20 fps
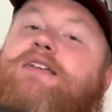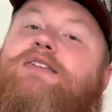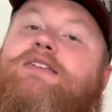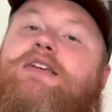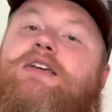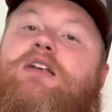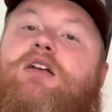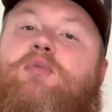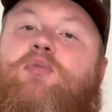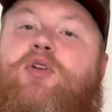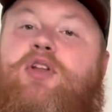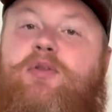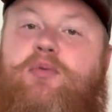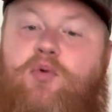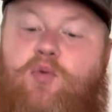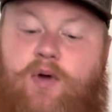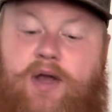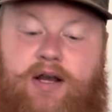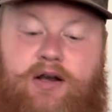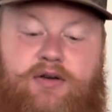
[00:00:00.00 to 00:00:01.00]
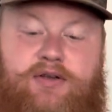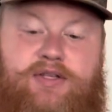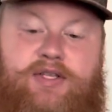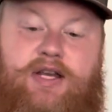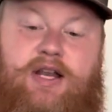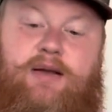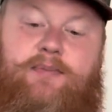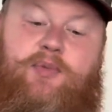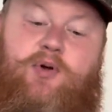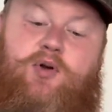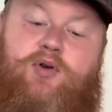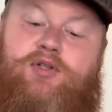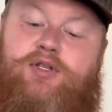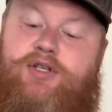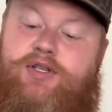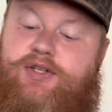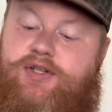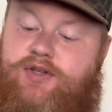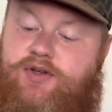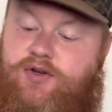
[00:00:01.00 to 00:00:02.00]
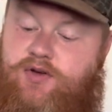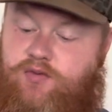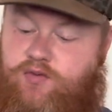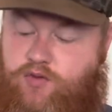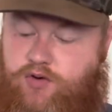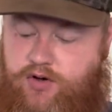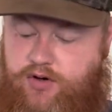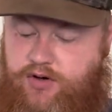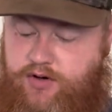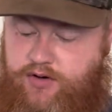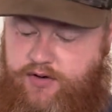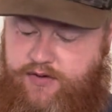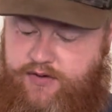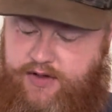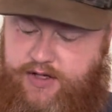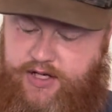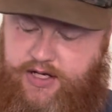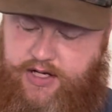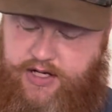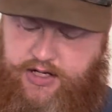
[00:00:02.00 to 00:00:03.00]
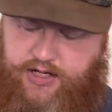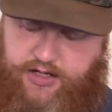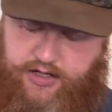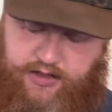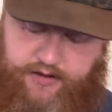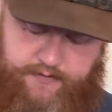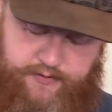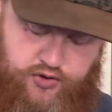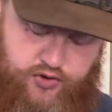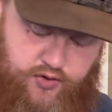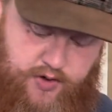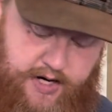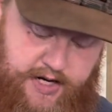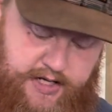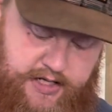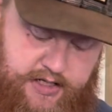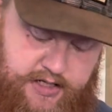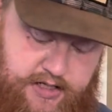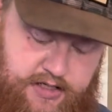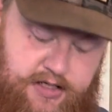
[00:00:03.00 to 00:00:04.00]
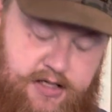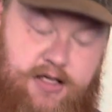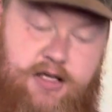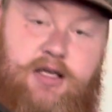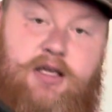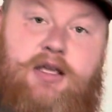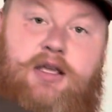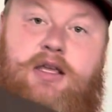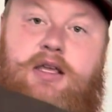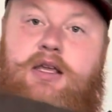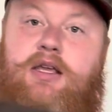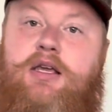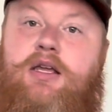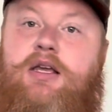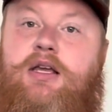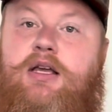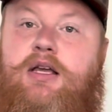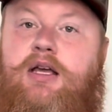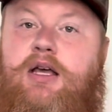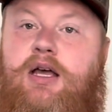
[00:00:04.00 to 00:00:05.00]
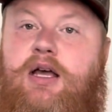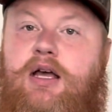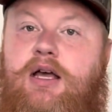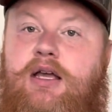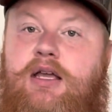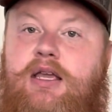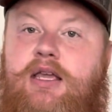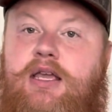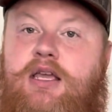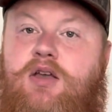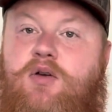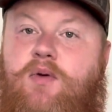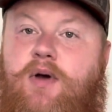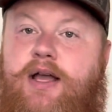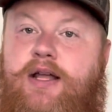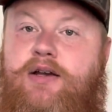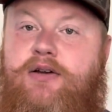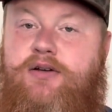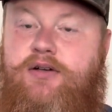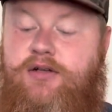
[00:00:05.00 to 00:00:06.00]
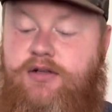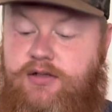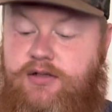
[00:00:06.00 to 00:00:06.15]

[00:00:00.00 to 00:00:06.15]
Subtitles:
set of breathable waders that I purchased were the Drake Equator.